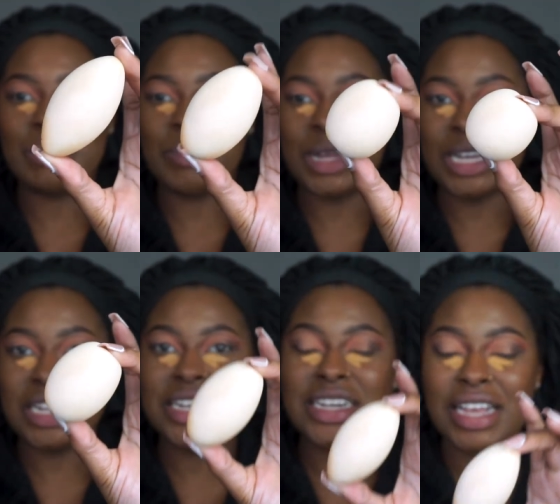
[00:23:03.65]

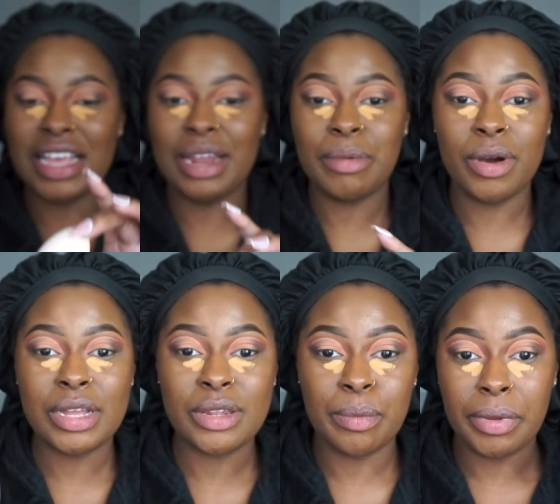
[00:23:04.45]
sponge and I'm
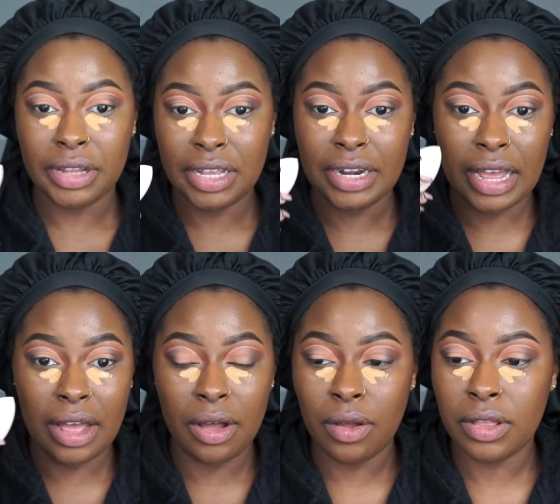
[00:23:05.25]
going to blend
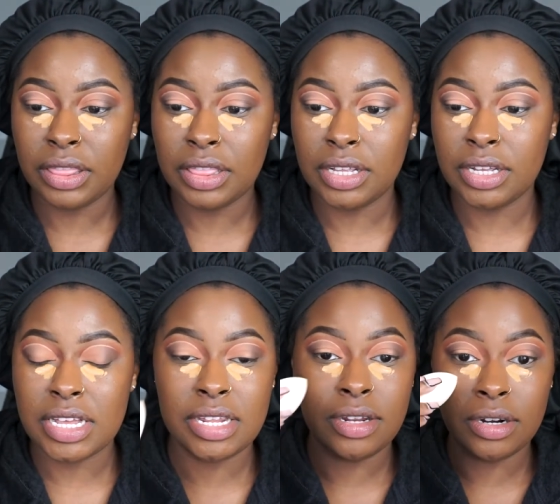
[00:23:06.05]
out the
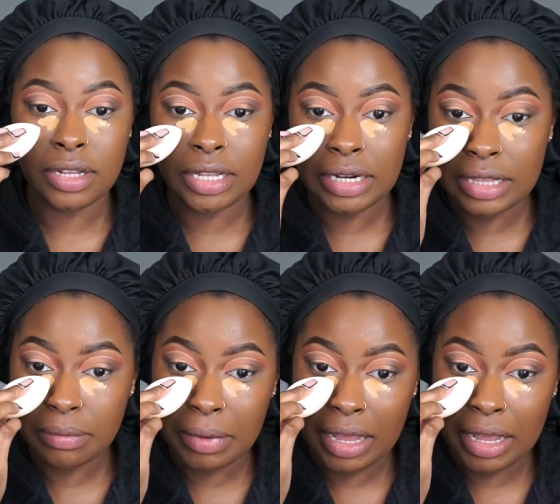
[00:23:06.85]
concealer underneath my